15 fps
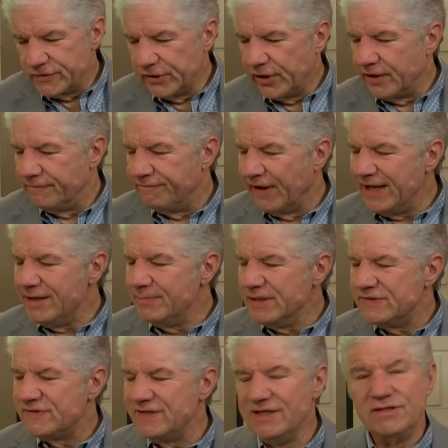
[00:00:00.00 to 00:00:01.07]
Look at
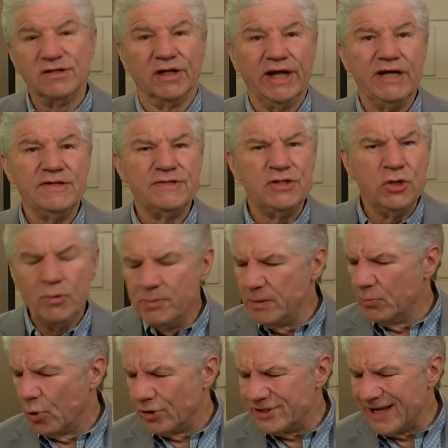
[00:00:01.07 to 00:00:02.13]
vitamin C delays human
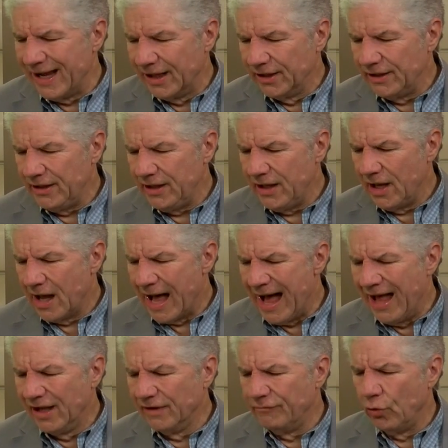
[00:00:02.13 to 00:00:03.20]
mortality.
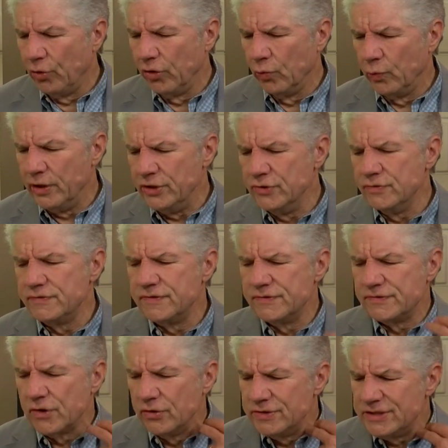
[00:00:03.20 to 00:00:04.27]
Olive oil
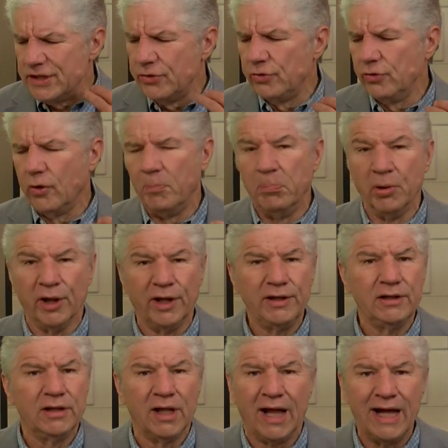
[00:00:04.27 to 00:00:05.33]
reduces arterial
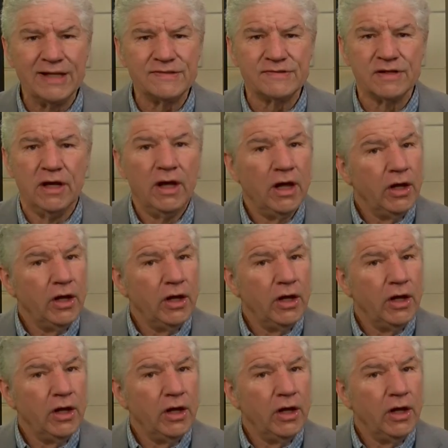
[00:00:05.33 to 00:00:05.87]
blood clots.